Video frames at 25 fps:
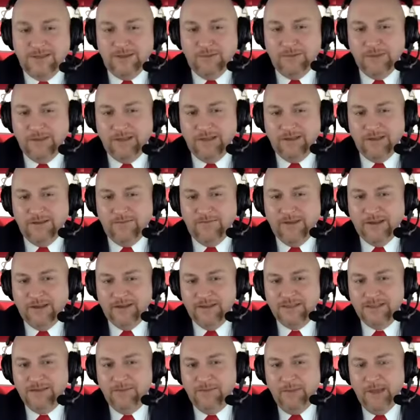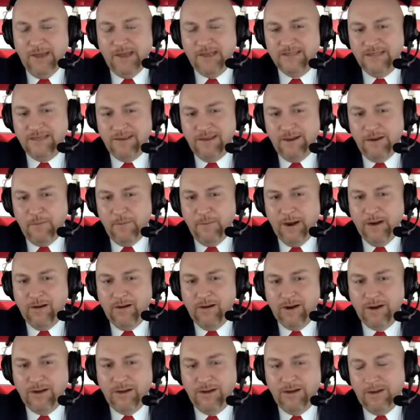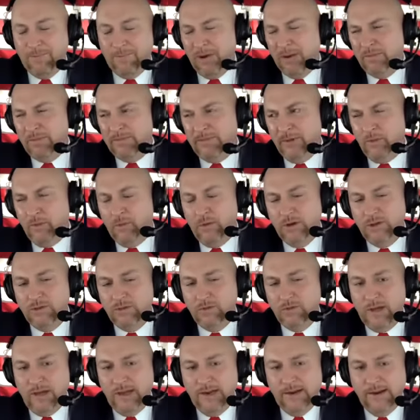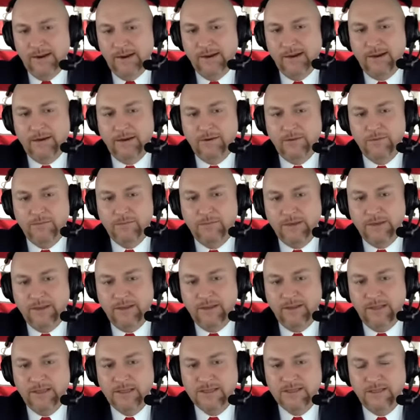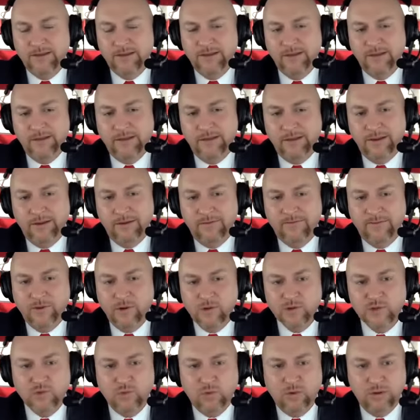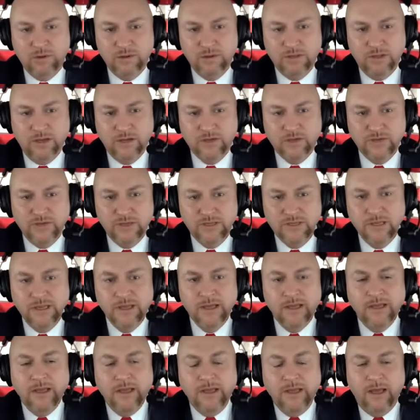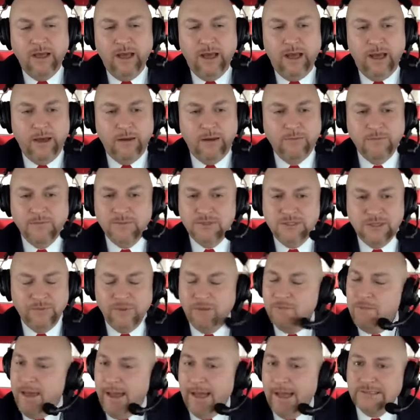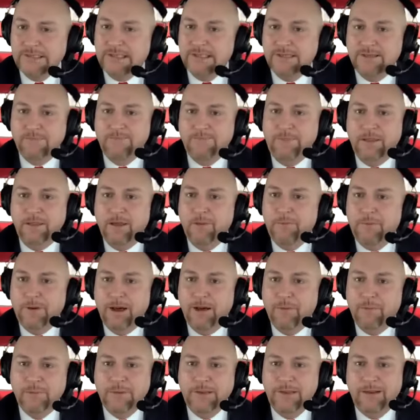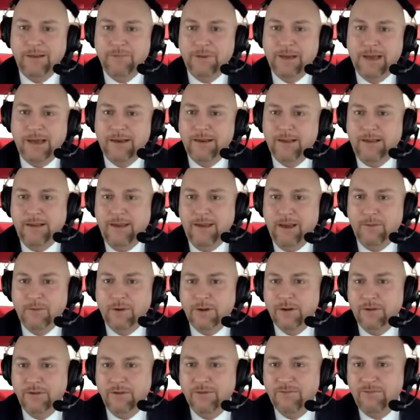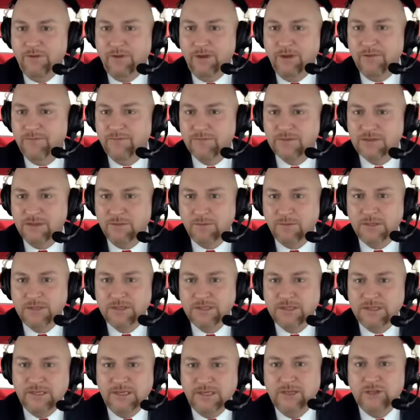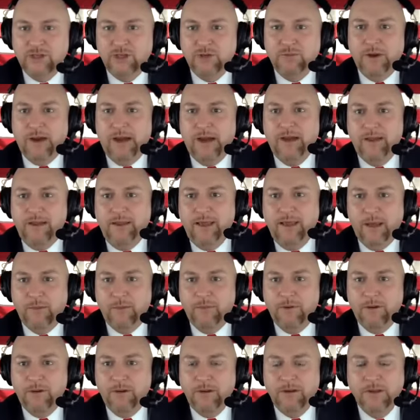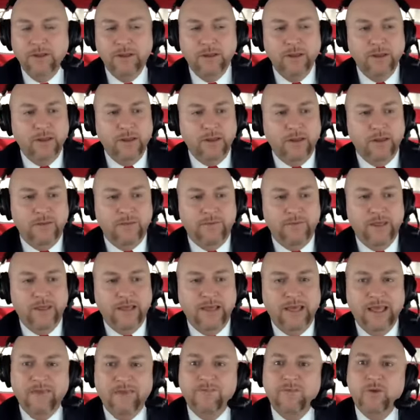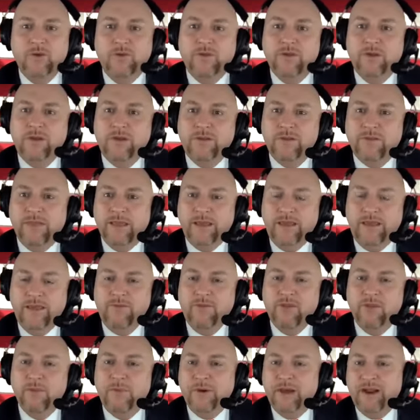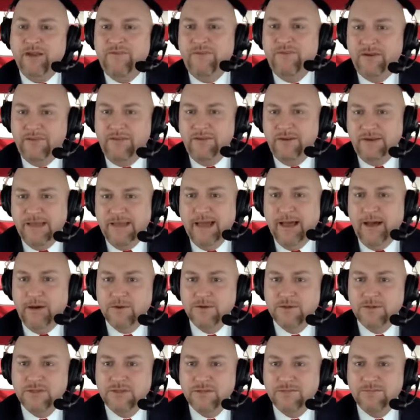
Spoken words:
completely. In fact, it's amazing in America and probably worldwide now, but at least in the first world countries, something magic about being behind a camera. If someone sees you behind a camera, they give you the benefit of the doubt,